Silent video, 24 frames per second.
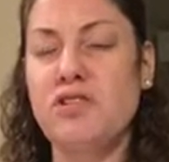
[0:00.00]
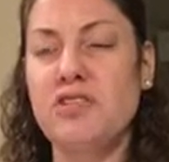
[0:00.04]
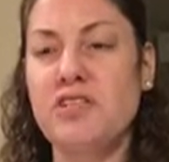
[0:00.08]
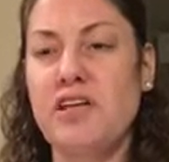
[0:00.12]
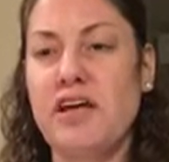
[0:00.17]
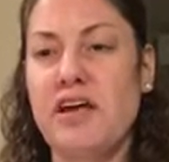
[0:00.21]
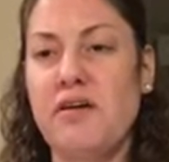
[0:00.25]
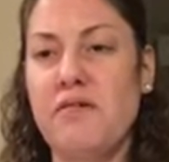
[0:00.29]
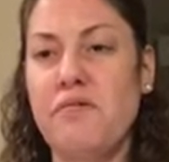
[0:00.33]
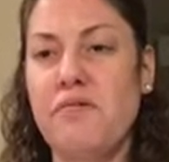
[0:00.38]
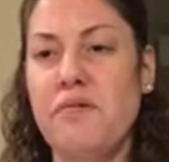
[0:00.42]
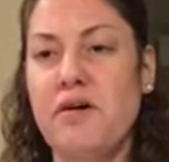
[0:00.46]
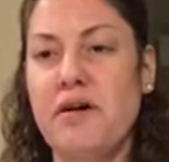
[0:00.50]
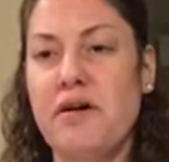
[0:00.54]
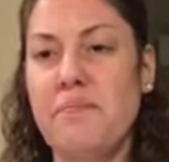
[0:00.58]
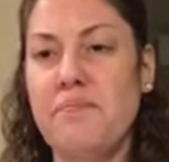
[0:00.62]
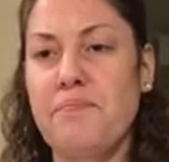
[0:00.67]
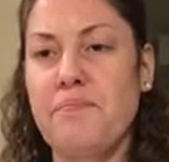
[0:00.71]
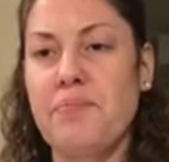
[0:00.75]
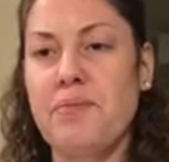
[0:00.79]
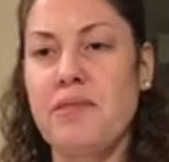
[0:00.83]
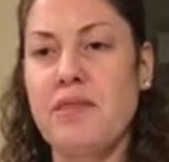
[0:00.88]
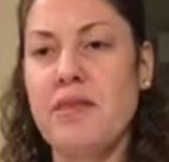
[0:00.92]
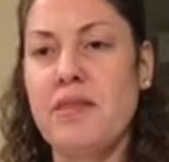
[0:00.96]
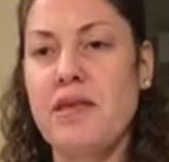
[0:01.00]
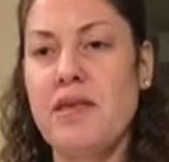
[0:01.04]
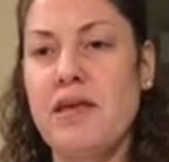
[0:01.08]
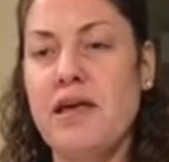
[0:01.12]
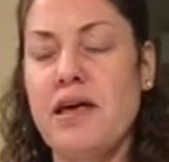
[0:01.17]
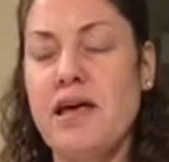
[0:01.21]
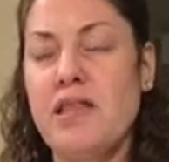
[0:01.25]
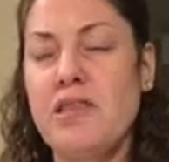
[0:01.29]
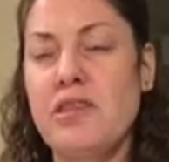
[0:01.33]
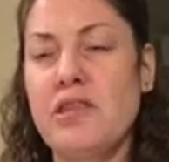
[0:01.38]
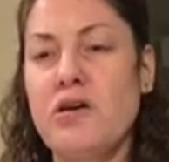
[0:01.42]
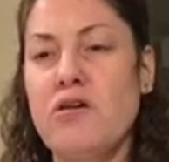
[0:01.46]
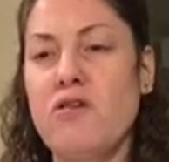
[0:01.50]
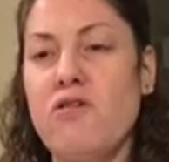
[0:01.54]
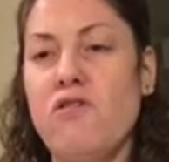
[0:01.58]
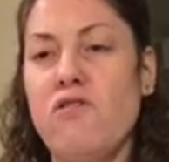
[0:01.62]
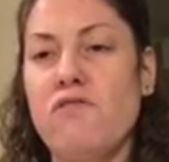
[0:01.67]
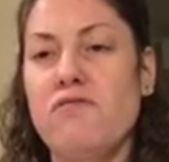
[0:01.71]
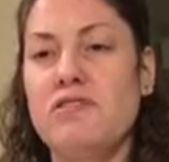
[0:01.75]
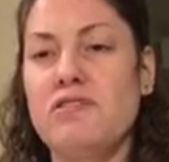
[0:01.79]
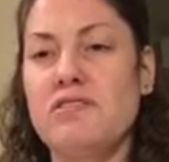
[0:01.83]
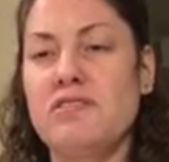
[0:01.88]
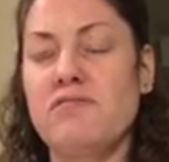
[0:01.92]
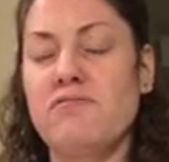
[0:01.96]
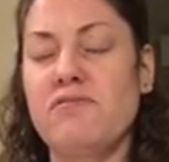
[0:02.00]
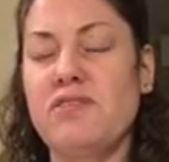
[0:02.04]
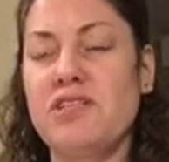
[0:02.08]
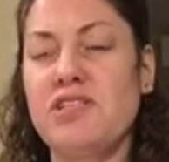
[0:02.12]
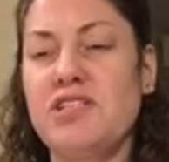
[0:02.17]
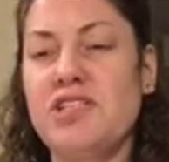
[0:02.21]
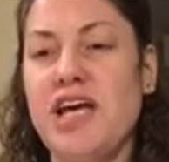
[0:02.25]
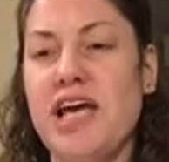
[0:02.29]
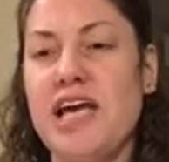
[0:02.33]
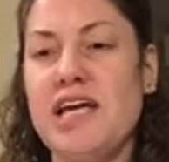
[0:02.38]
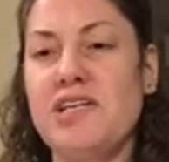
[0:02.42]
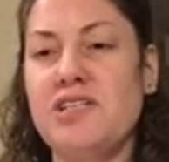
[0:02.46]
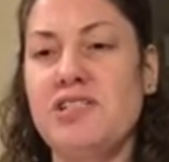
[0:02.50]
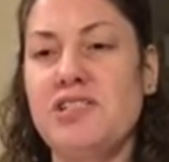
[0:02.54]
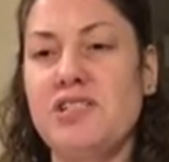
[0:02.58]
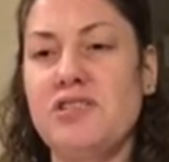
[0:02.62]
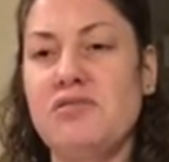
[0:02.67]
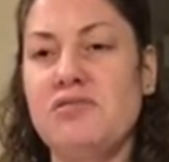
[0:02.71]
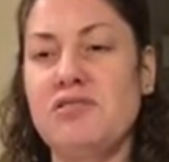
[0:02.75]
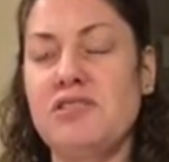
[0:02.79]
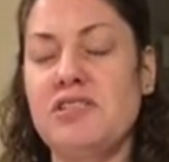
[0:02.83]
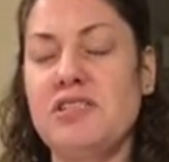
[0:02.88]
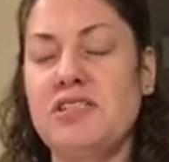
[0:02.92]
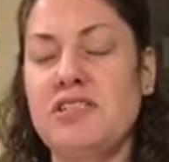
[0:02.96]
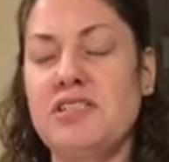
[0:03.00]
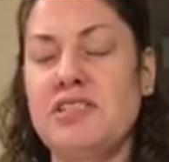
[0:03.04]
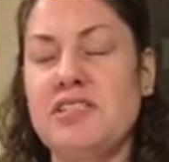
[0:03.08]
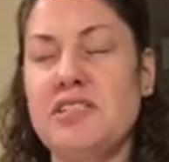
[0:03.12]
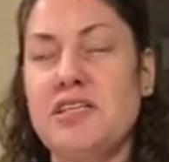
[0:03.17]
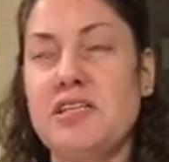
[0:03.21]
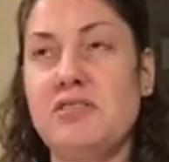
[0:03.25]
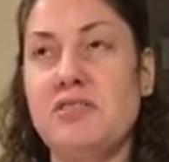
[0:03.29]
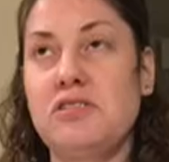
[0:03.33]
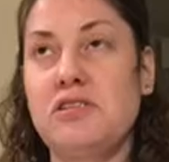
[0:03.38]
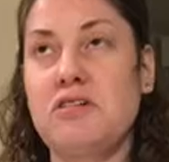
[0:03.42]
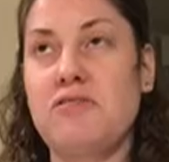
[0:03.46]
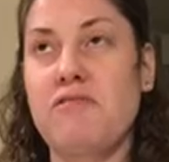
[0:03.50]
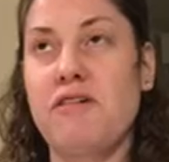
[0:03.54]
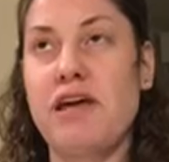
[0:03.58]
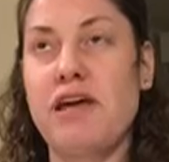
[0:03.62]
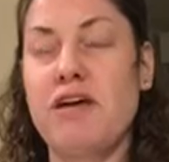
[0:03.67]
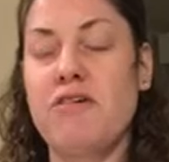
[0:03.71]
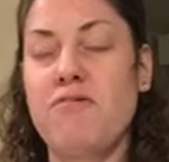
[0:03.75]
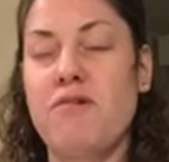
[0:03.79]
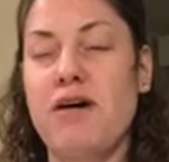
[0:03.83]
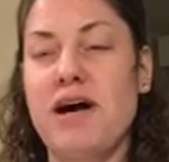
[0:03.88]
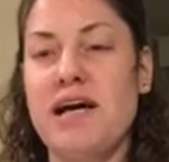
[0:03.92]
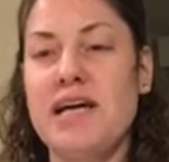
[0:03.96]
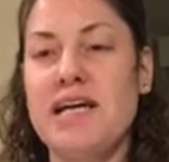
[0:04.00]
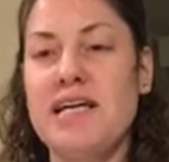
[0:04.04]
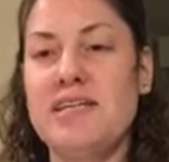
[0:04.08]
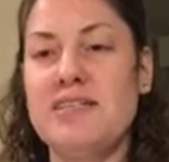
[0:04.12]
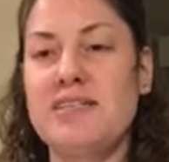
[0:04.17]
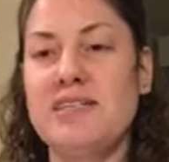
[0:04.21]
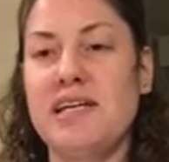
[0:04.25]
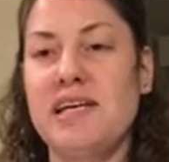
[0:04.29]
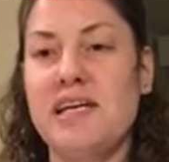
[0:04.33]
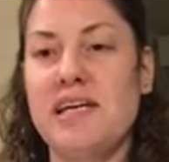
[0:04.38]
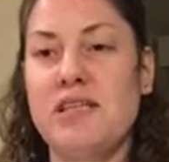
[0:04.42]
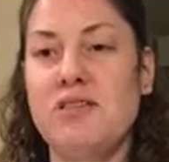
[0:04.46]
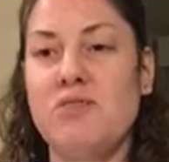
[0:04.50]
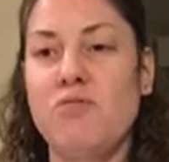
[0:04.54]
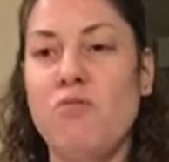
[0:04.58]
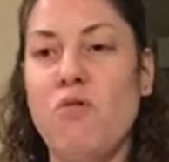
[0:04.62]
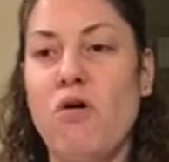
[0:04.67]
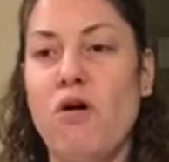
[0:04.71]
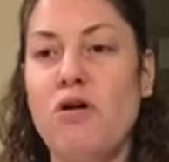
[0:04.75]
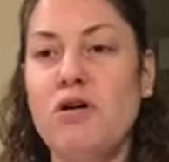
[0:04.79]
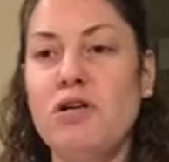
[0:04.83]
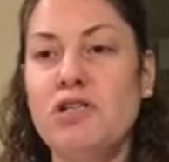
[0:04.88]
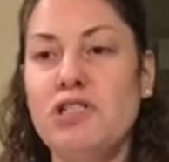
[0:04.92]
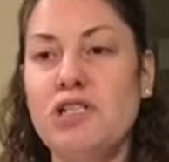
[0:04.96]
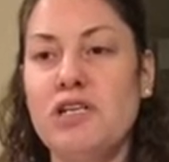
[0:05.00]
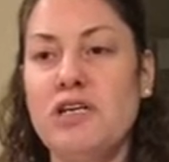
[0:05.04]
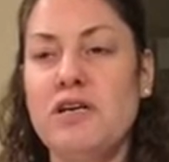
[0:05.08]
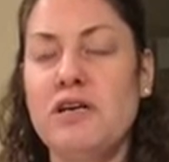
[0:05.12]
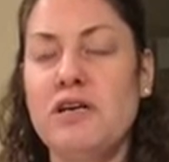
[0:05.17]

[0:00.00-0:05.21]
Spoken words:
So and the covers of the J's used to disintegrate quite easily in the wash,